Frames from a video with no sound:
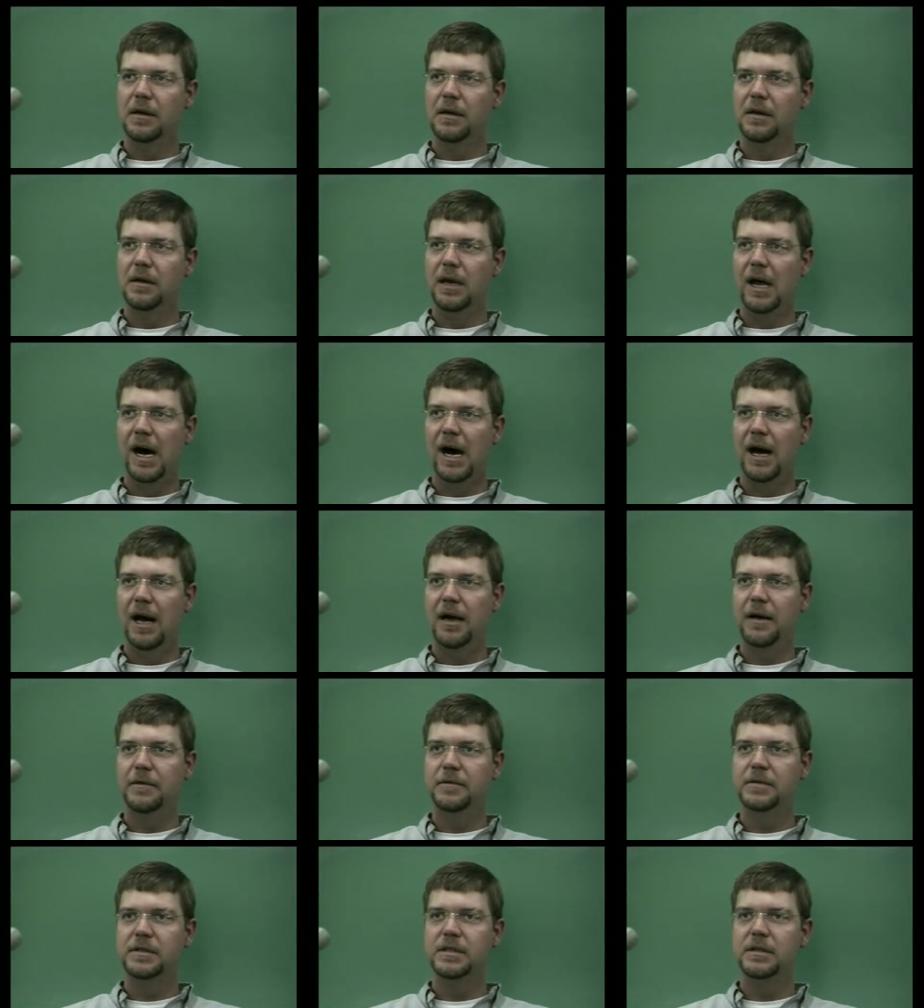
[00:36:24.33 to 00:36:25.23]

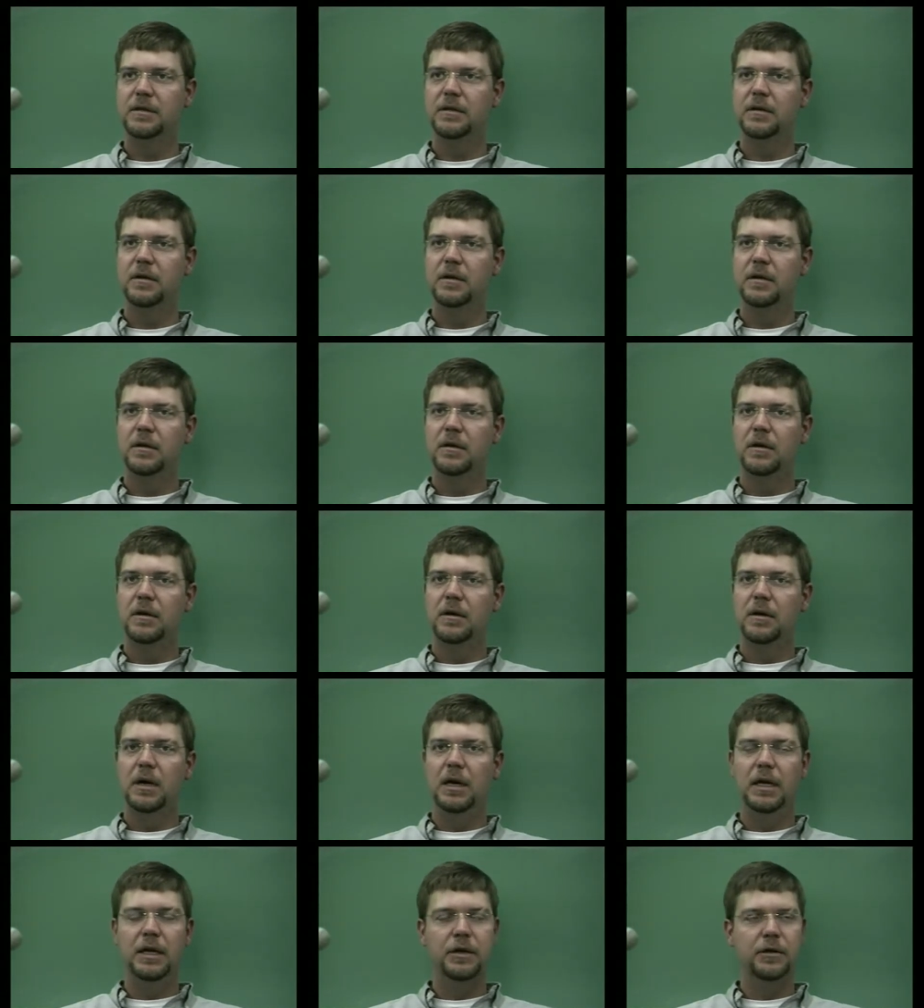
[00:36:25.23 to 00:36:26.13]
knives,
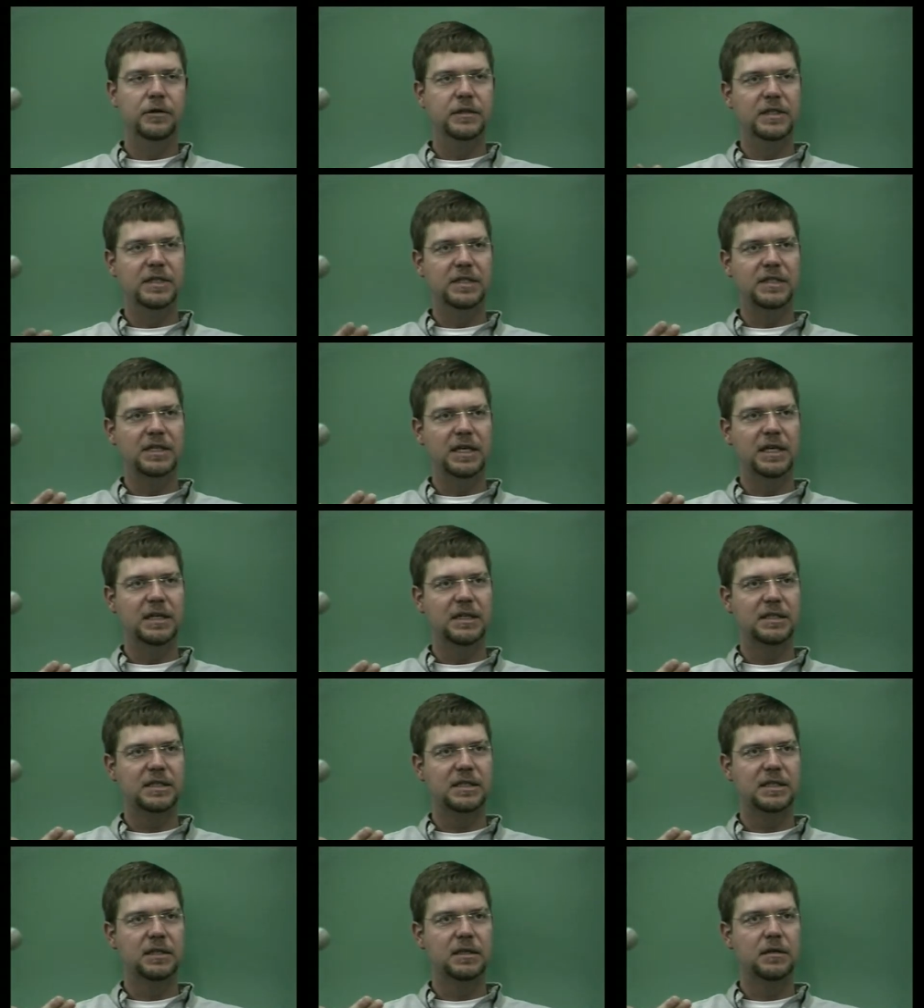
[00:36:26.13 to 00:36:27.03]
and here's this
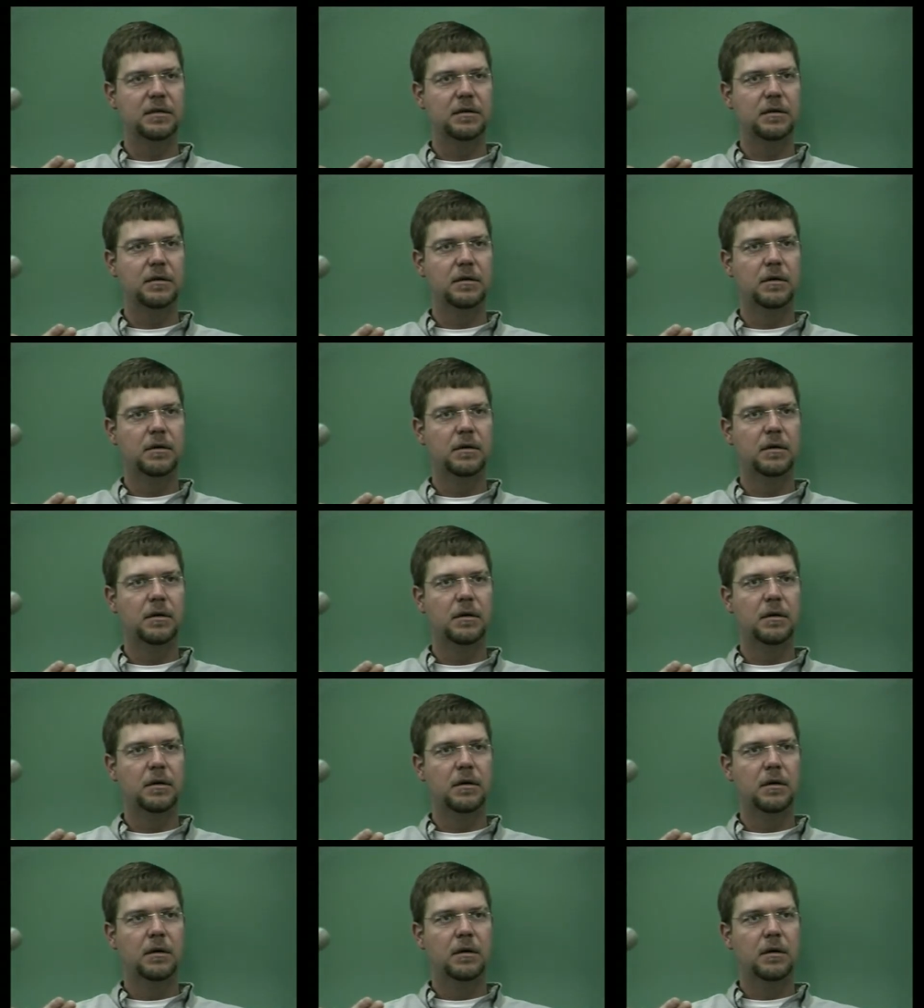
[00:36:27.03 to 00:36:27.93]
innocent
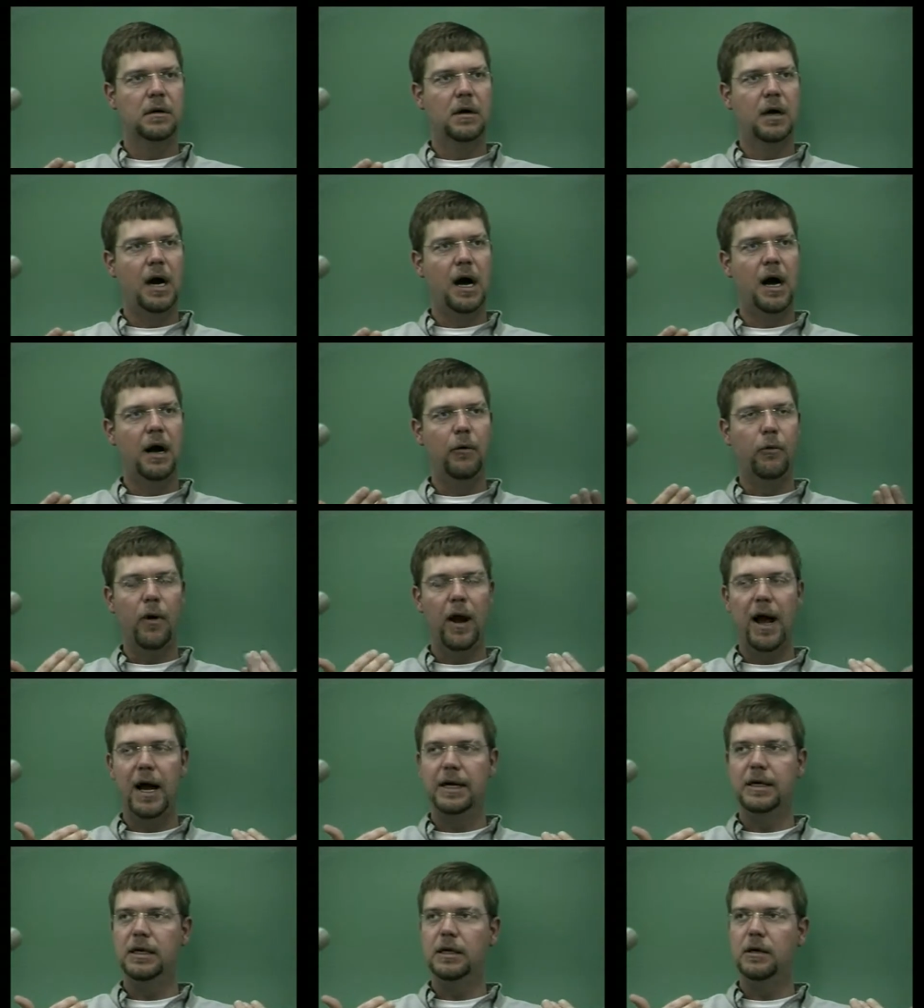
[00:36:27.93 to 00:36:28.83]

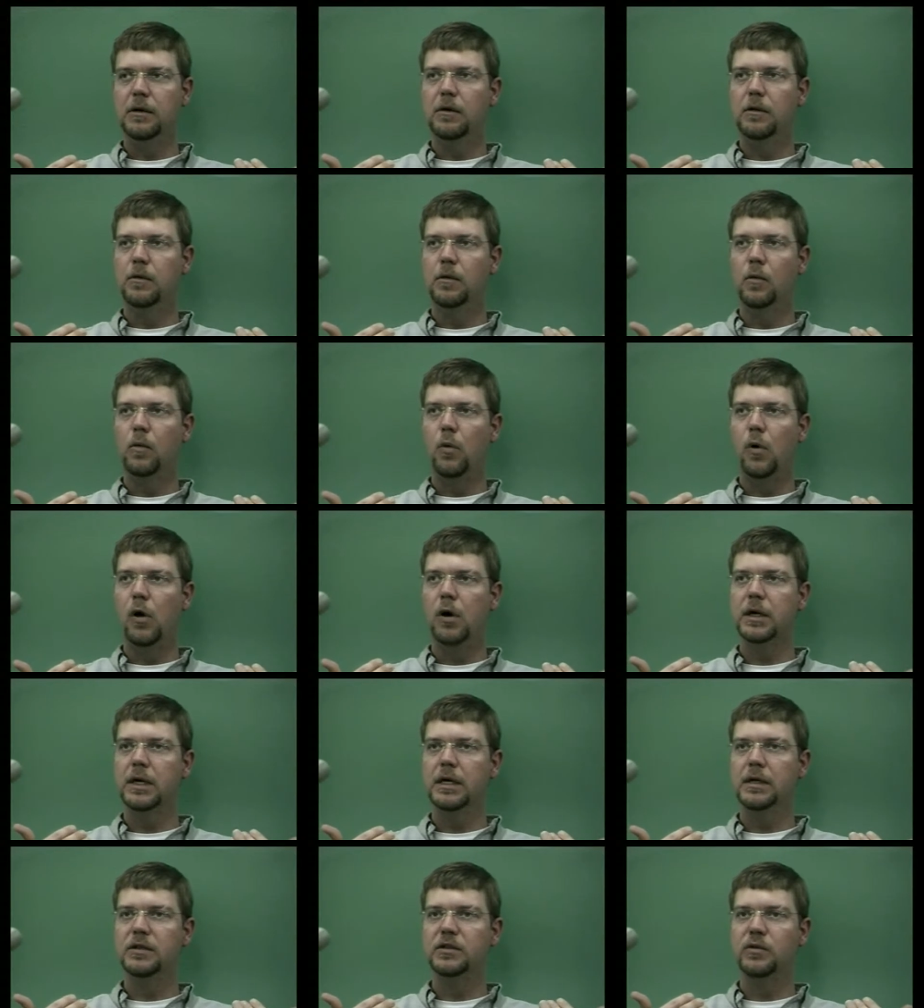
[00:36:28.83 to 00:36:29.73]
Iraqi
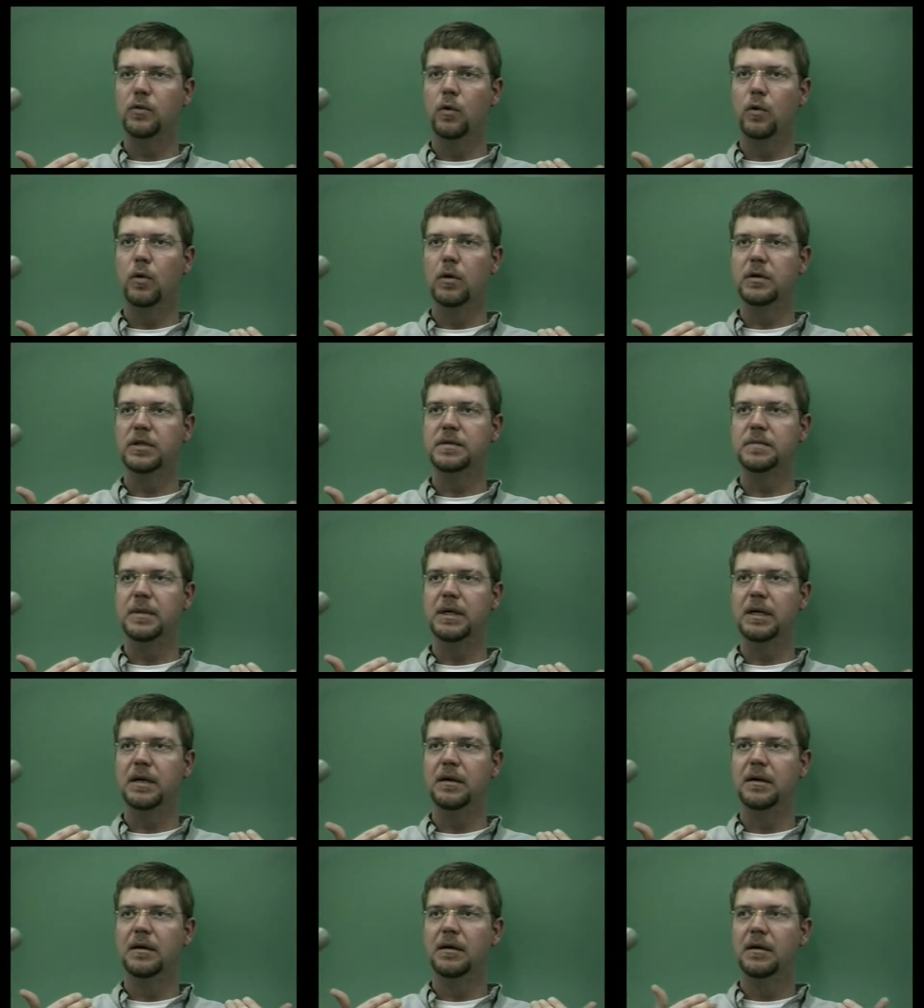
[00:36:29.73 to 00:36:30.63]
walking towards me,
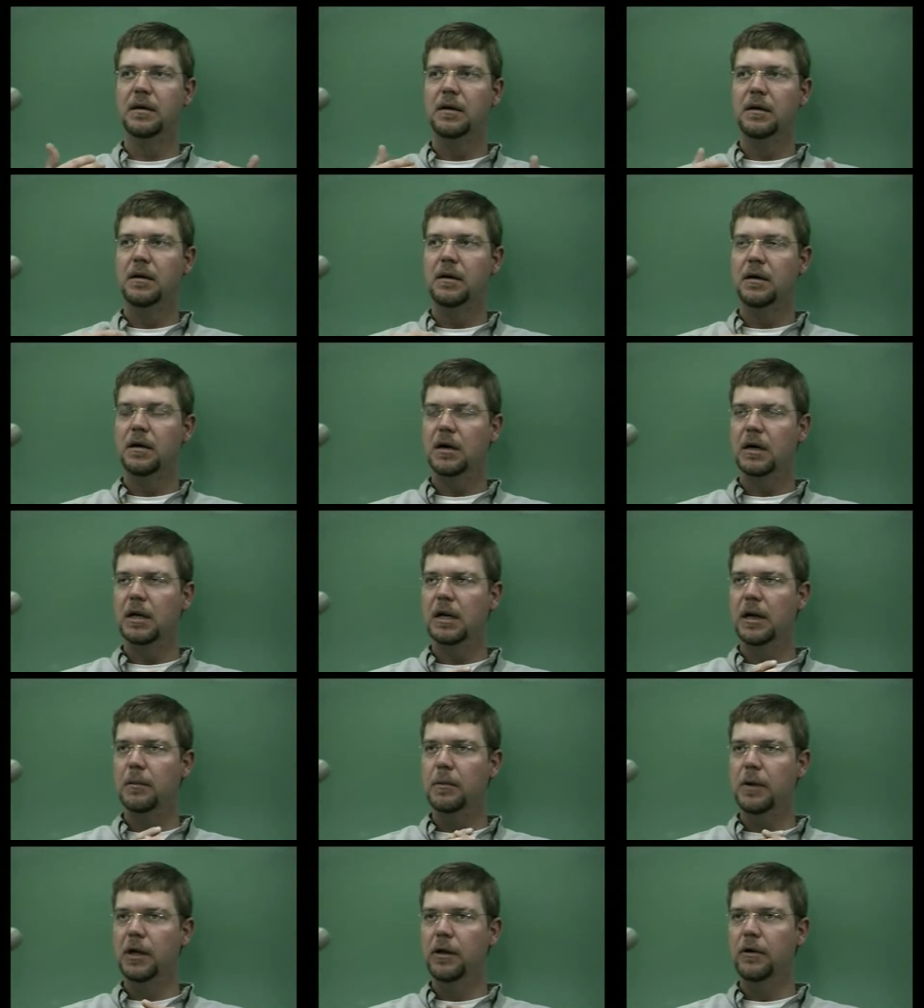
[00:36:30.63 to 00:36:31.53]
and
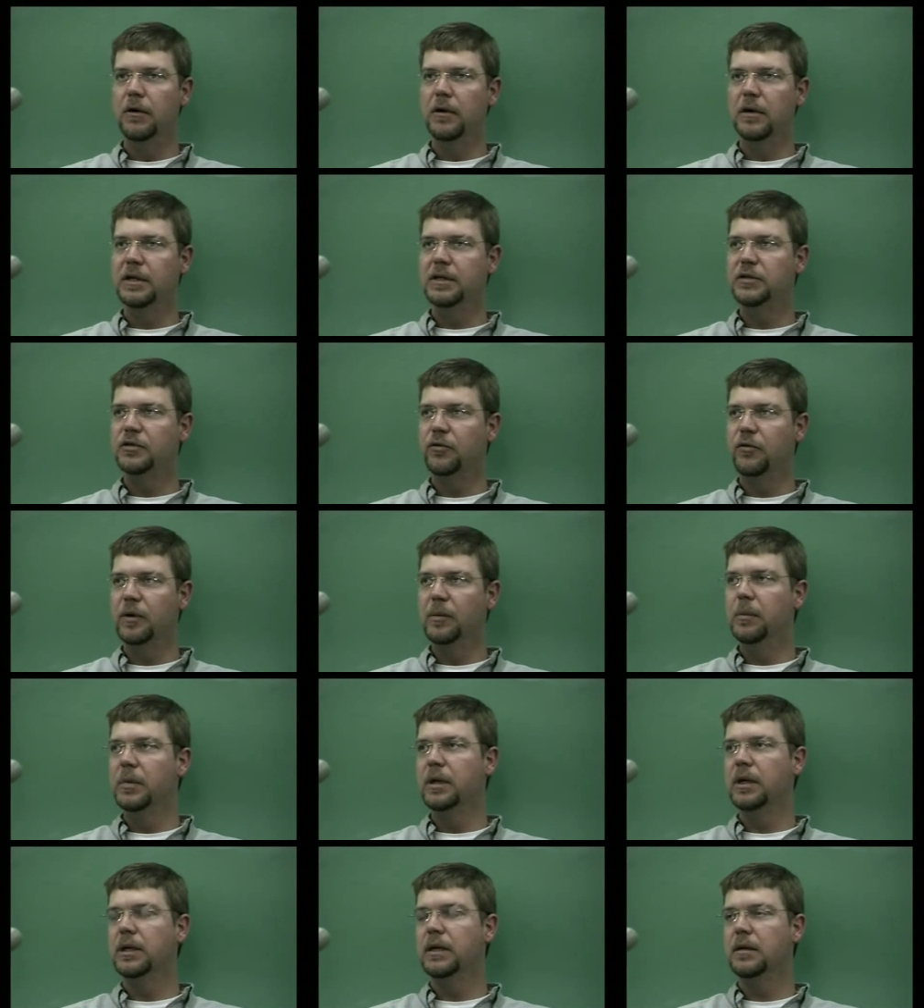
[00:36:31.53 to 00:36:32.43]
I'm literally trembling